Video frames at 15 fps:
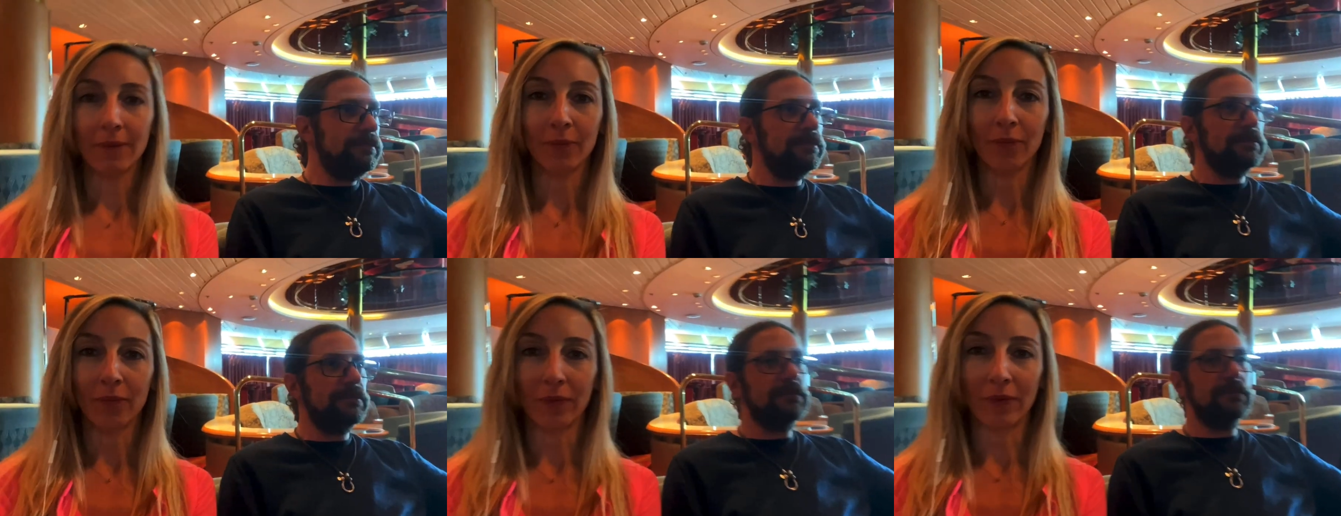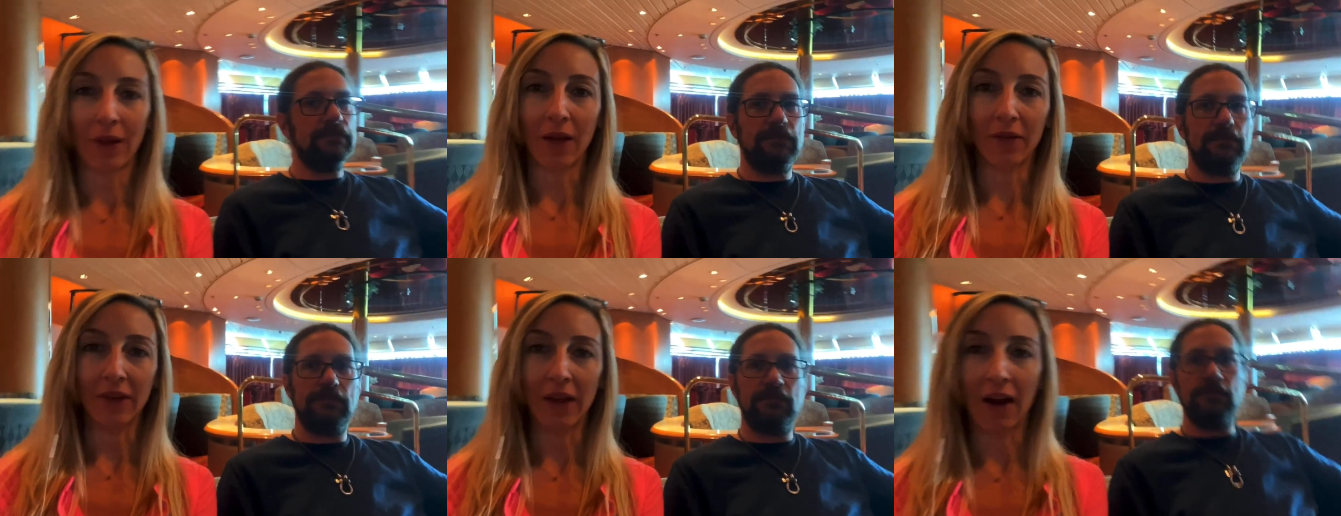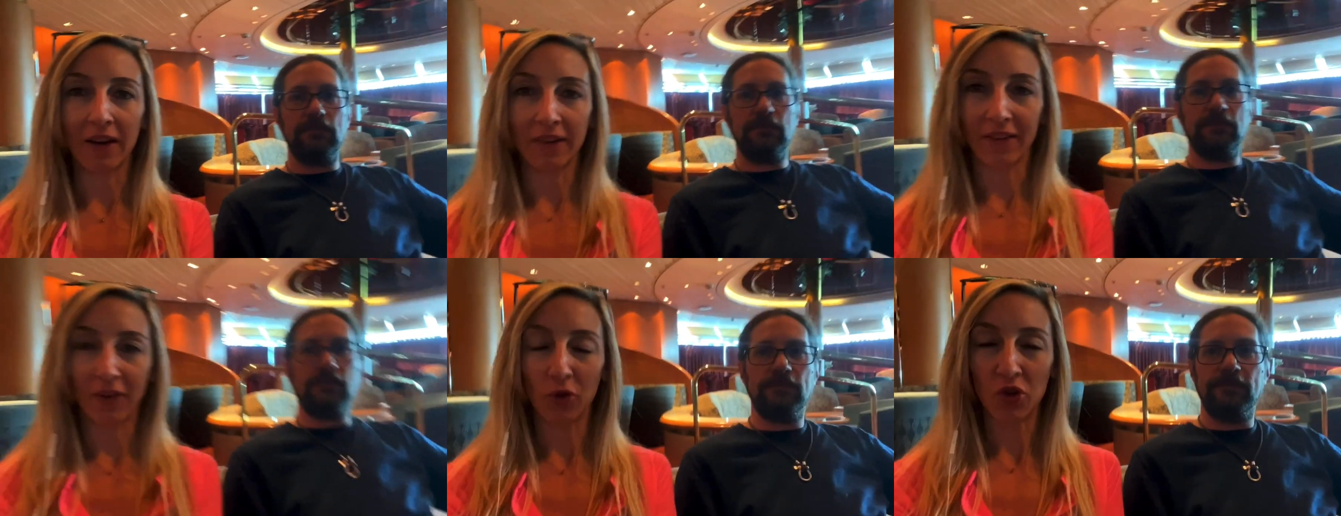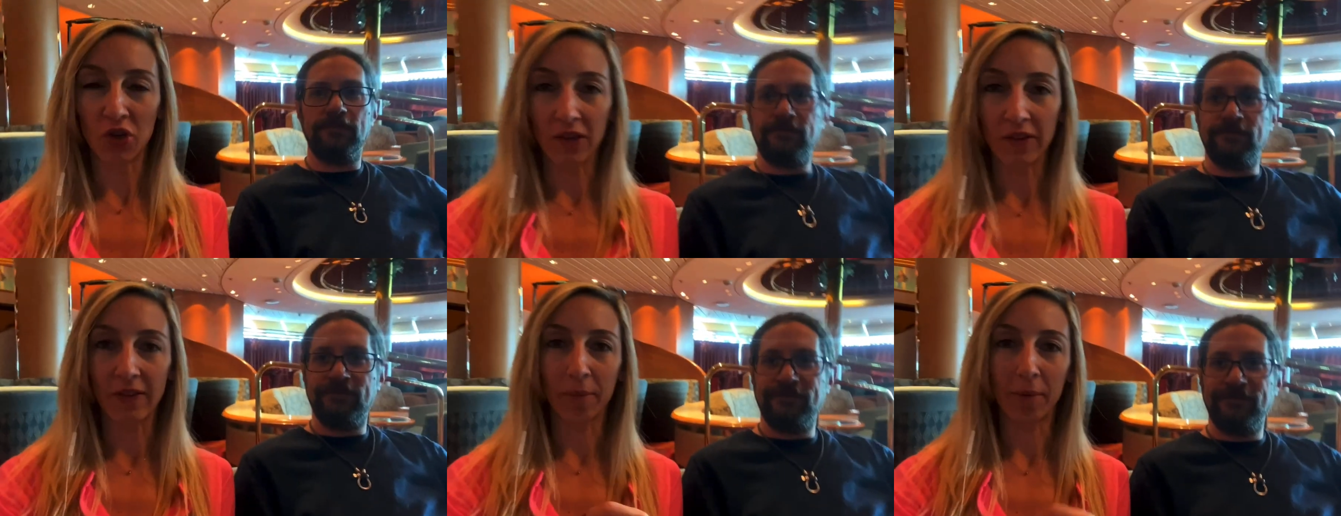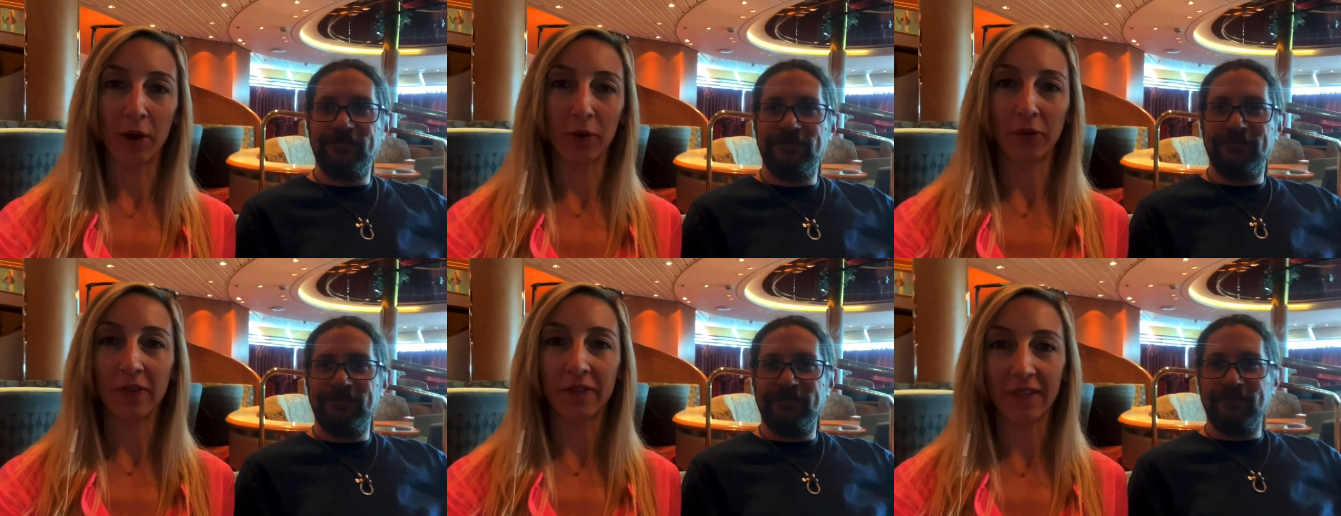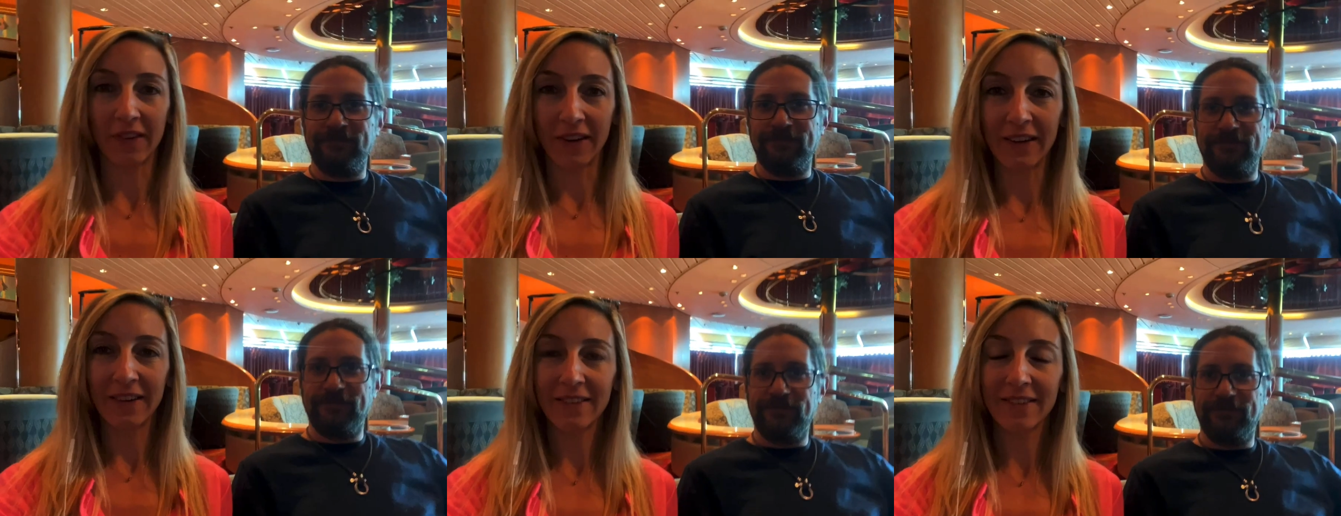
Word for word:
Speaker 1: Now the art auction is about to start